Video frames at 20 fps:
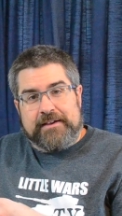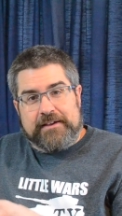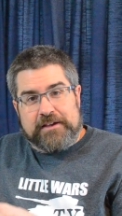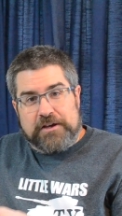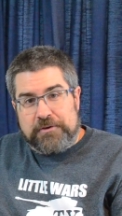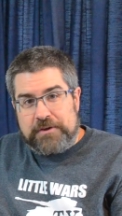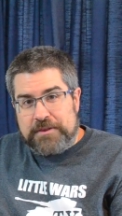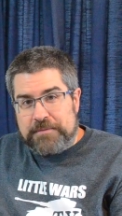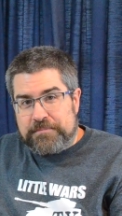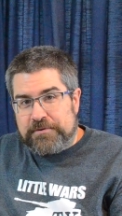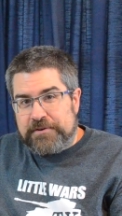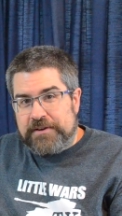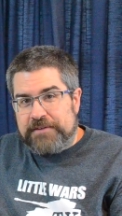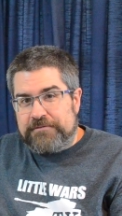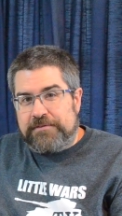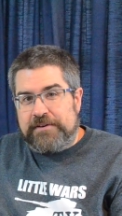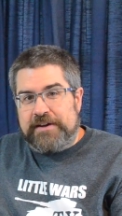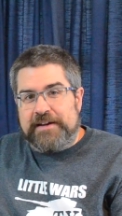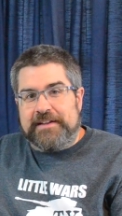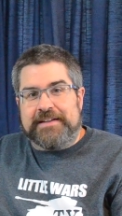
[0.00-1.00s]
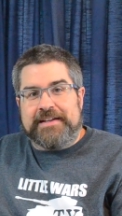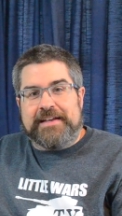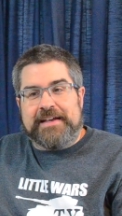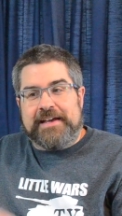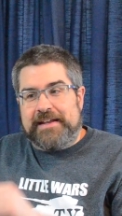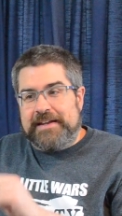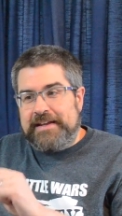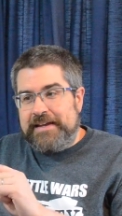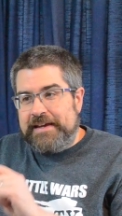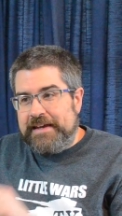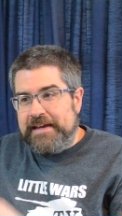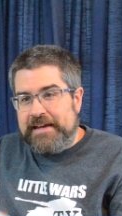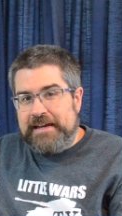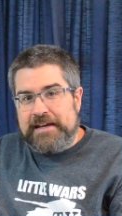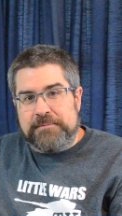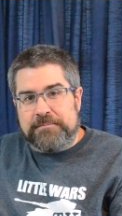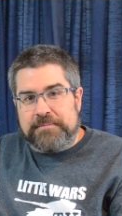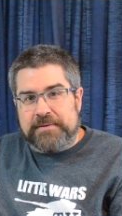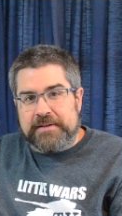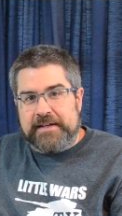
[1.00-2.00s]
go to the print file again,
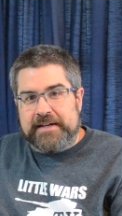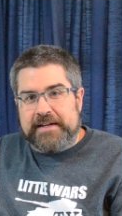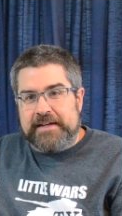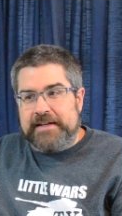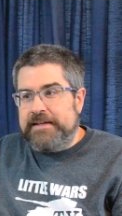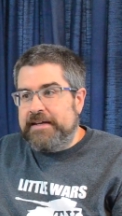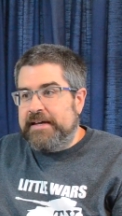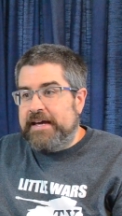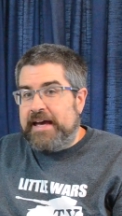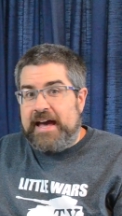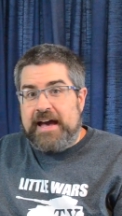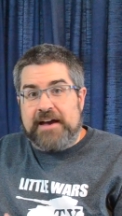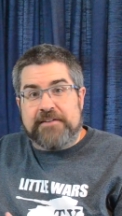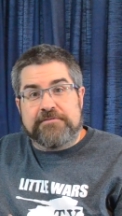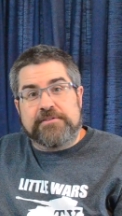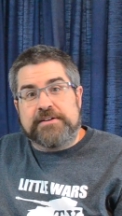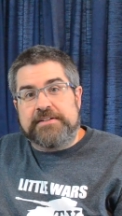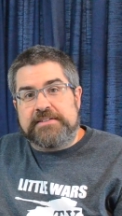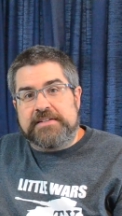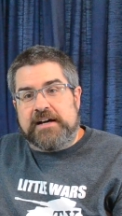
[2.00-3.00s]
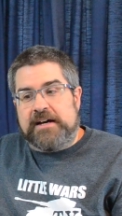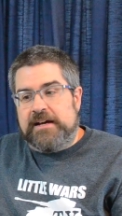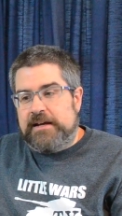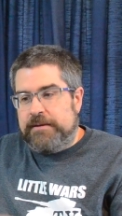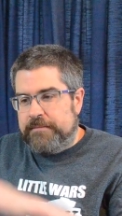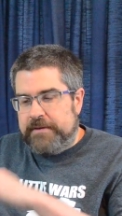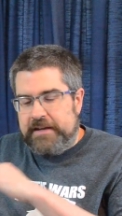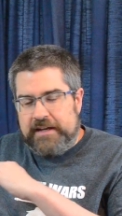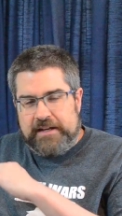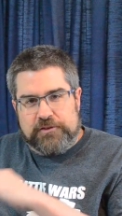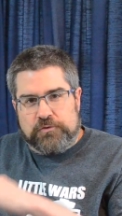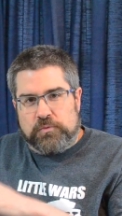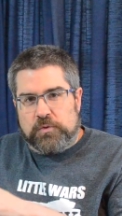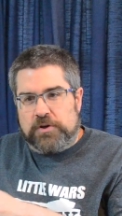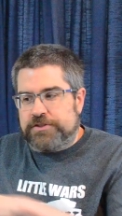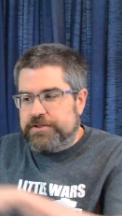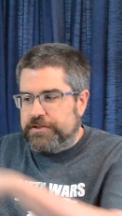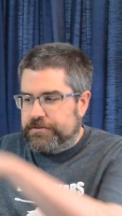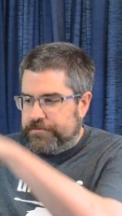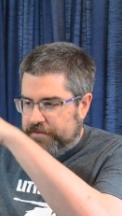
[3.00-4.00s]
hit play, every time it has
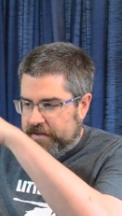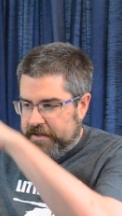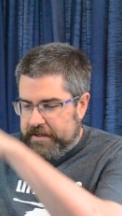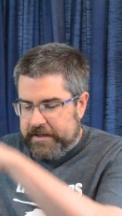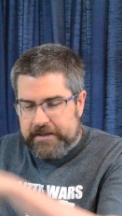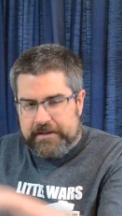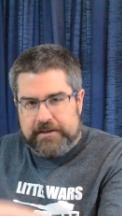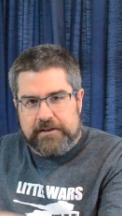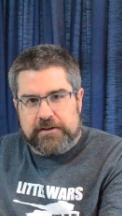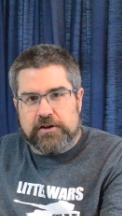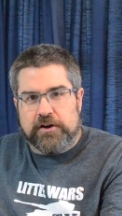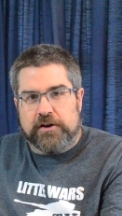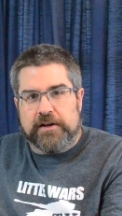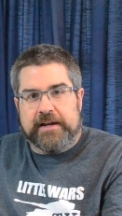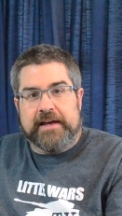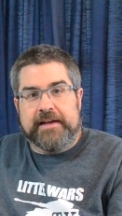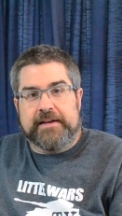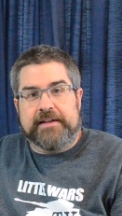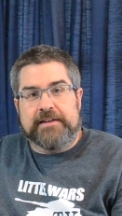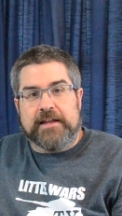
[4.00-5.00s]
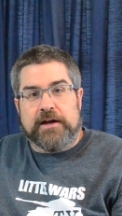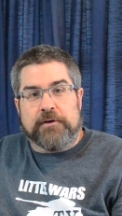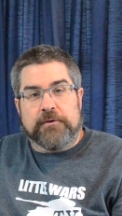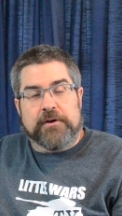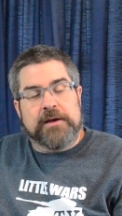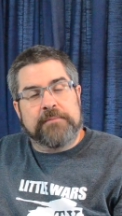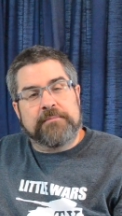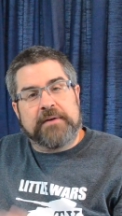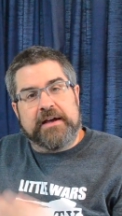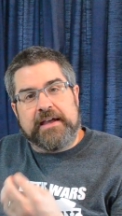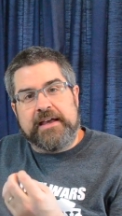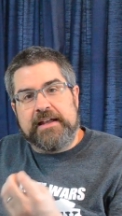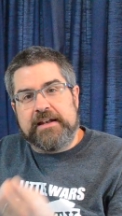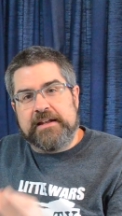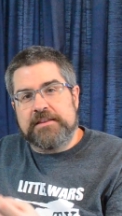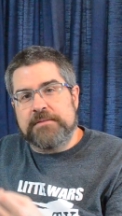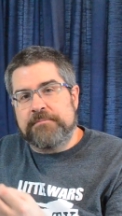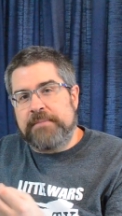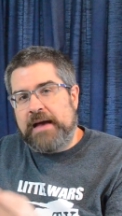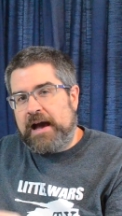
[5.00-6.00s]
worked just fine, gone ahead and lower. And by
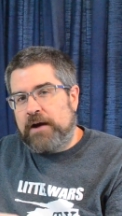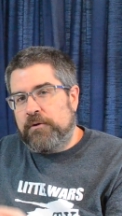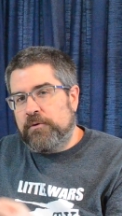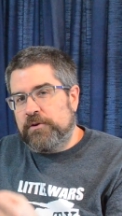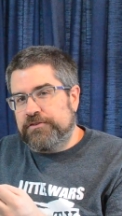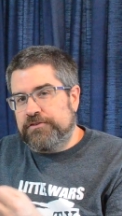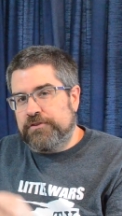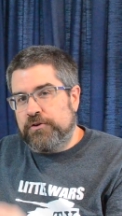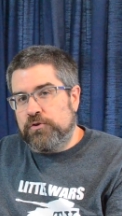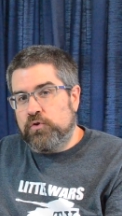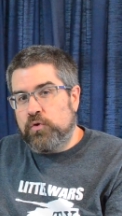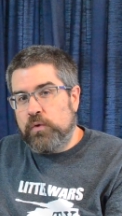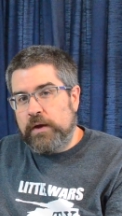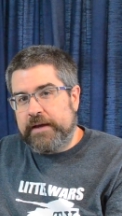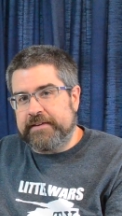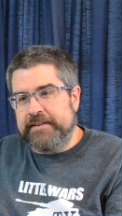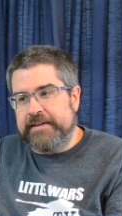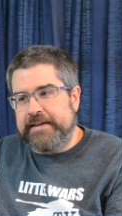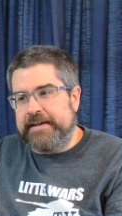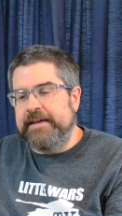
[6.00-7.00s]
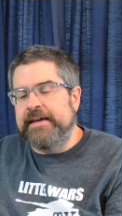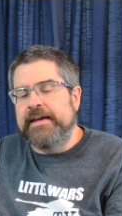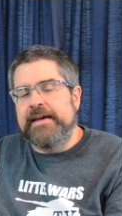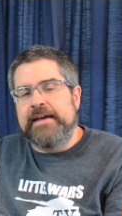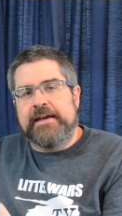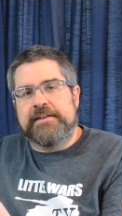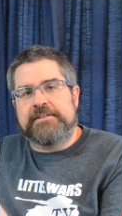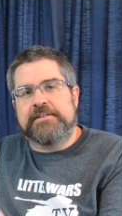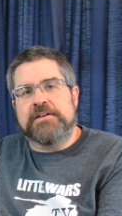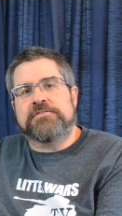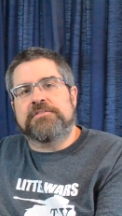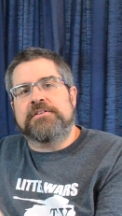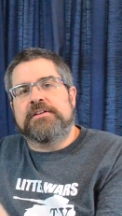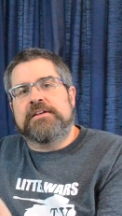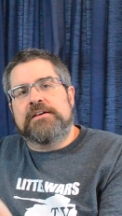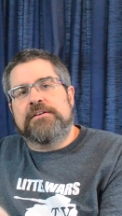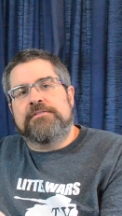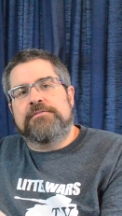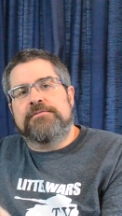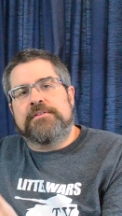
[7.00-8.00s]
hitting the power so quickly, it doesn't
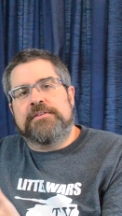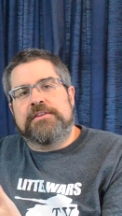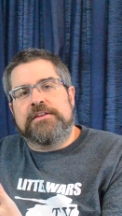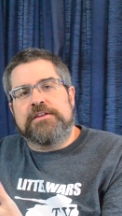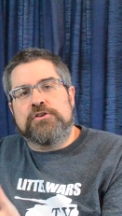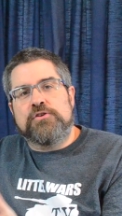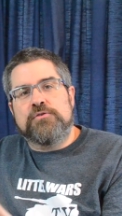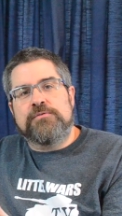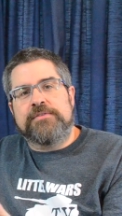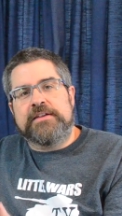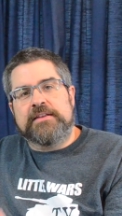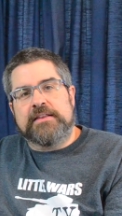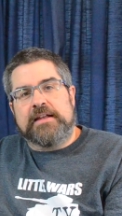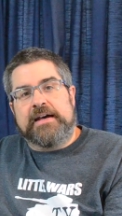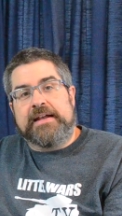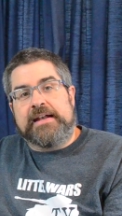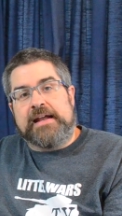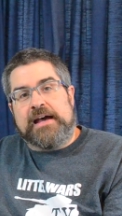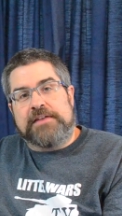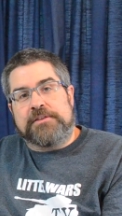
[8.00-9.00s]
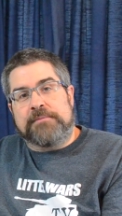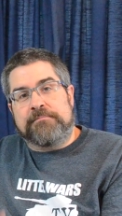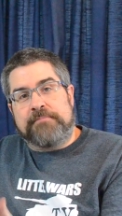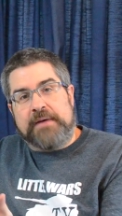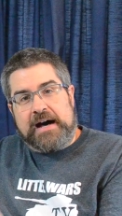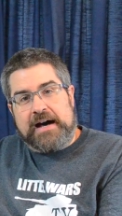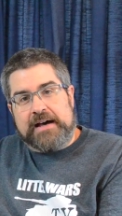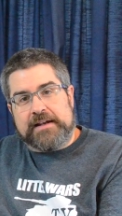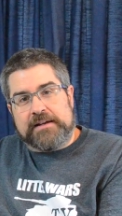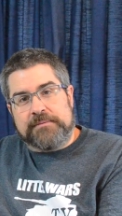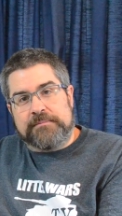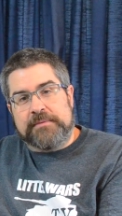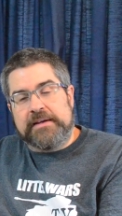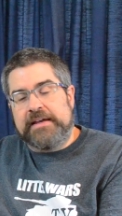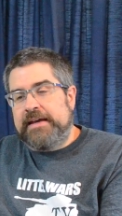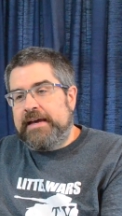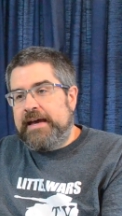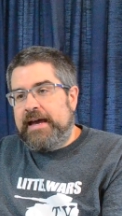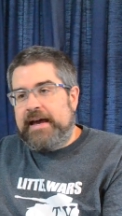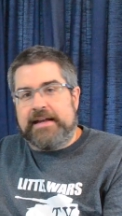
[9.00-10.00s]
give the UV light at the bottom
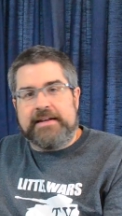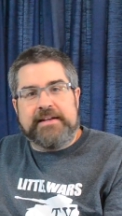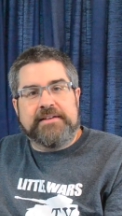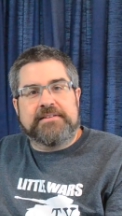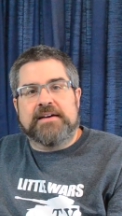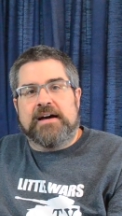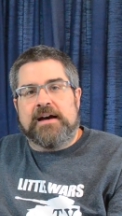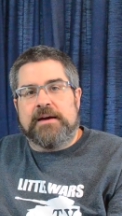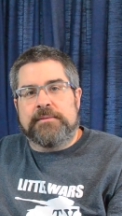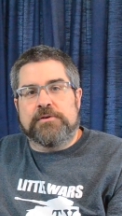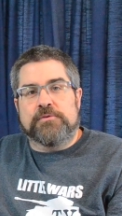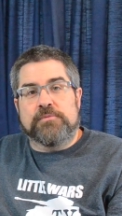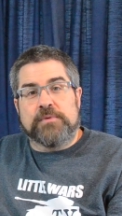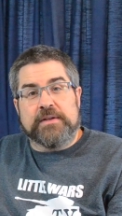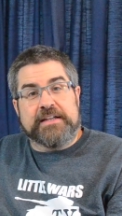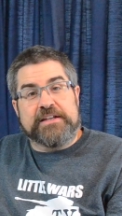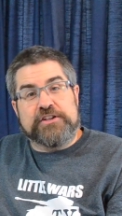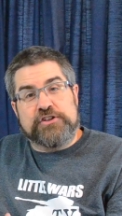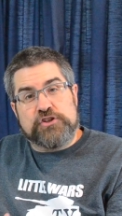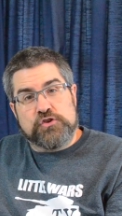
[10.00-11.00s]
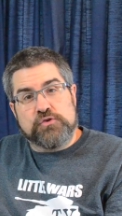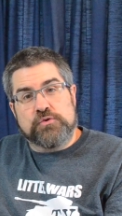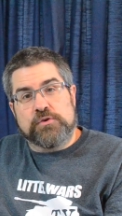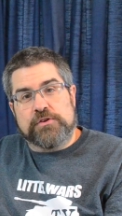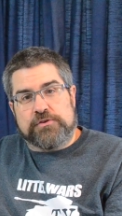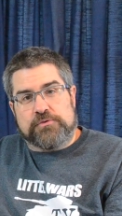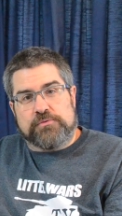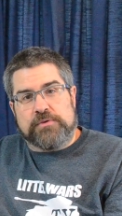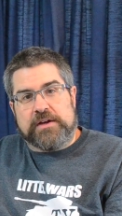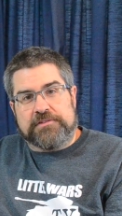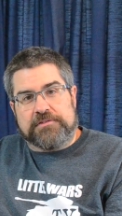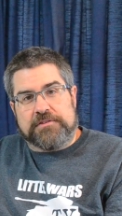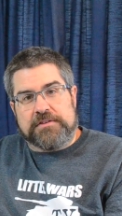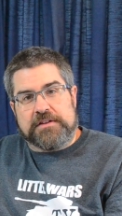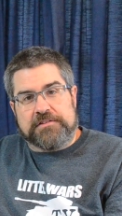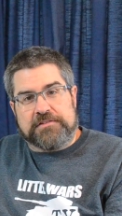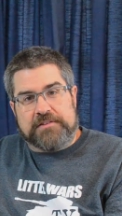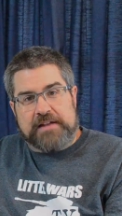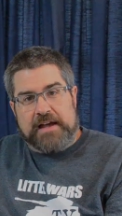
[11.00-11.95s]
any time to really cure the resin that's